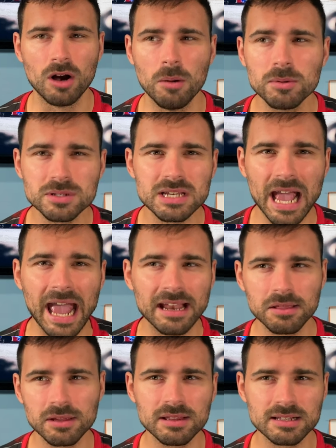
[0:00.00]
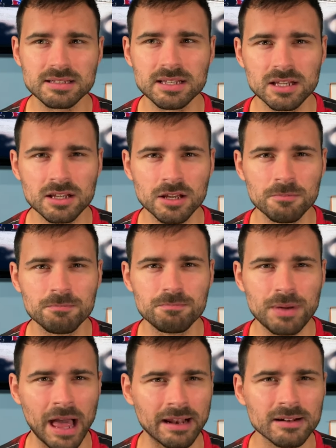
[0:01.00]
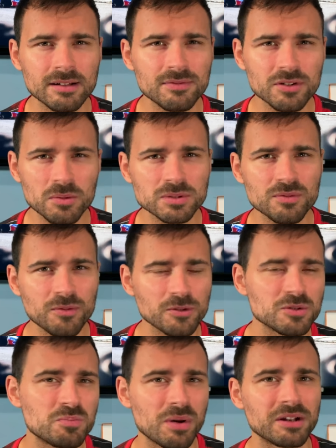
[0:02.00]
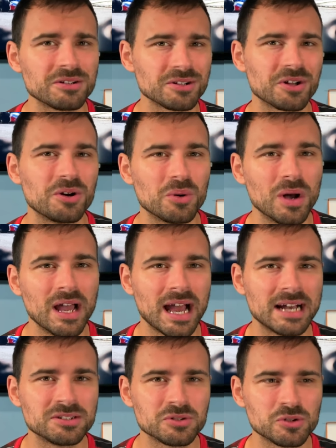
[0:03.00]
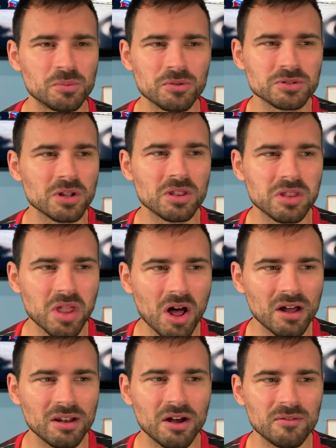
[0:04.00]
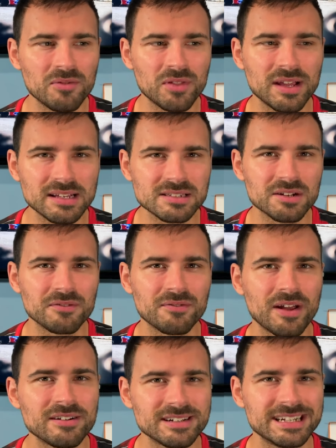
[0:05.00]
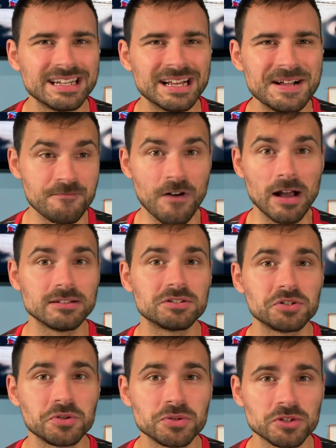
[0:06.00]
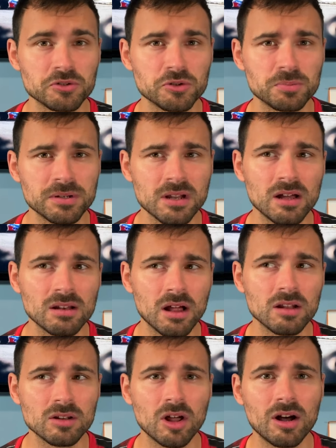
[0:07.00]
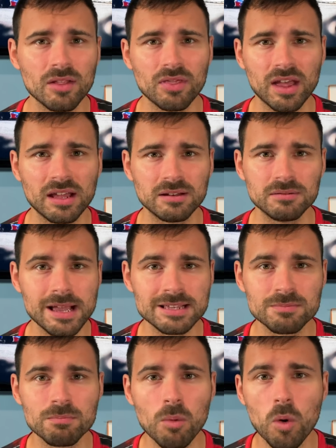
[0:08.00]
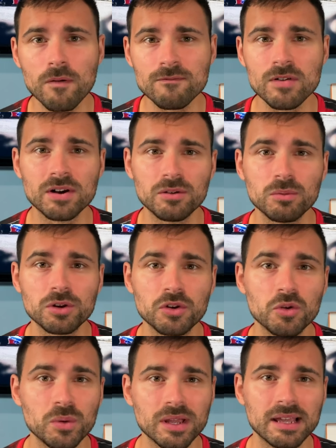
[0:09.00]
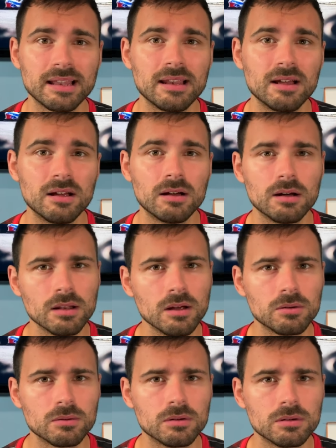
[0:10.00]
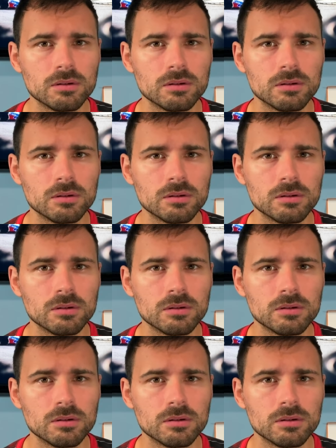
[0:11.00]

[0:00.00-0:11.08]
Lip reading: Almost anything that's competitive, it almost feels better to go as a group. There's a lot of things that are very fun to do as a group, but not a lot that is more fun when you're doing it alone.